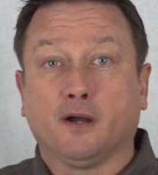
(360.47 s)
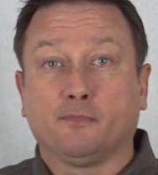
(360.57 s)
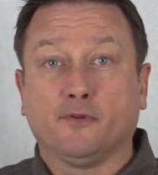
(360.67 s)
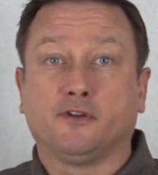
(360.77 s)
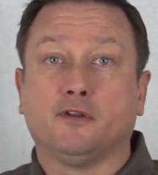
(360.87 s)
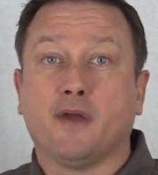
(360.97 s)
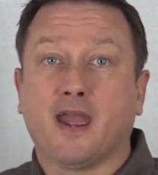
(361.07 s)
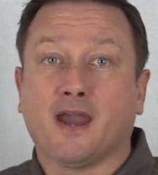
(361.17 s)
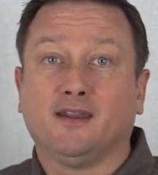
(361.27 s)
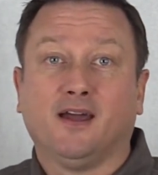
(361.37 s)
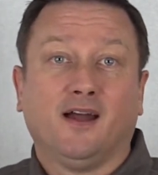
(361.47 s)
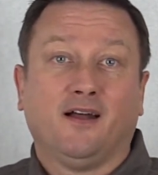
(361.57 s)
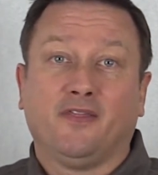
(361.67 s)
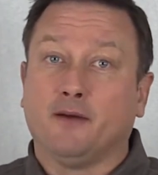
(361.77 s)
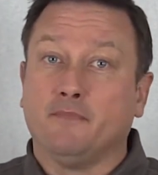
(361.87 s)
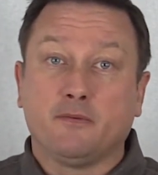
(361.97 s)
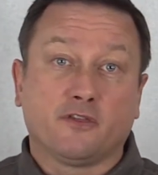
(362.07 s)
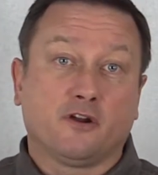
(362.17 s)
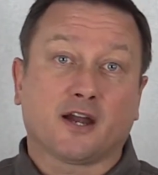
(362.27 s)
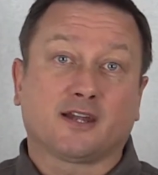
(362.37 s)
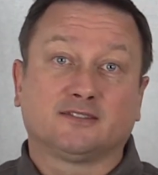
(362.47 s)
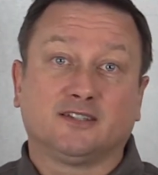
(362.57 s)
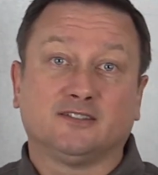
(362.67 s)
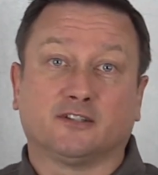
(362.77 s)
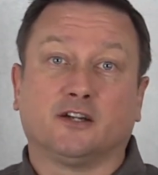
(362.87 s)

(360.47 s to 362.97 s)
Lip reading: up with the demand, that maybe they're not consistent